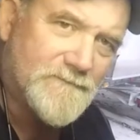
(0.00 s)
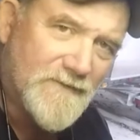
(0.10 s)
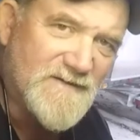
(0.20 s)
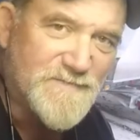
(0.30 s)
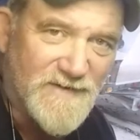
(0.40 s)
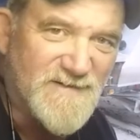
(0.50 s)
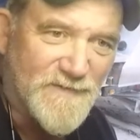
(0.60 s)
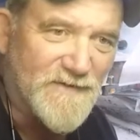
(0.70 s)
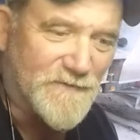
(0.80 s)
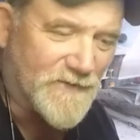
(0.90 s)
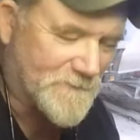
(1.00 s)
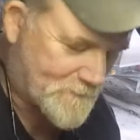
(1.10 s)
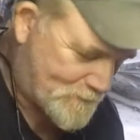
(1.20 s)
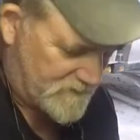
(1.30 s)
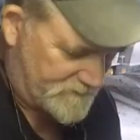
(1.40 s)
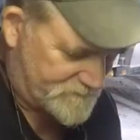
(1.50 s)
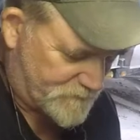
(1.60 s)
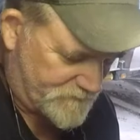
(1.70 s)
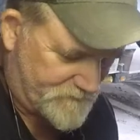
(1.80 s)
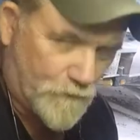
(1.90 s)
That's what it's been doing. Of
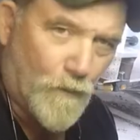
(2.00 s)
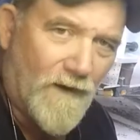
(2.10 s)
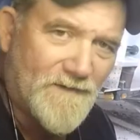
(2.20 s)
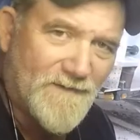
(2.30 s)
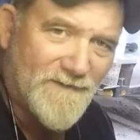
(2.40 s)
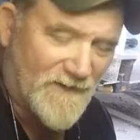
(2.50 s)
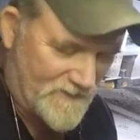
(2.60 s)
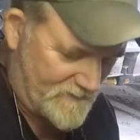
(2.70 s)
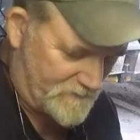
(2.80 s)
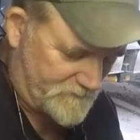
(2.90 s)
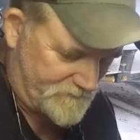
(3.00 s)
course, what the hell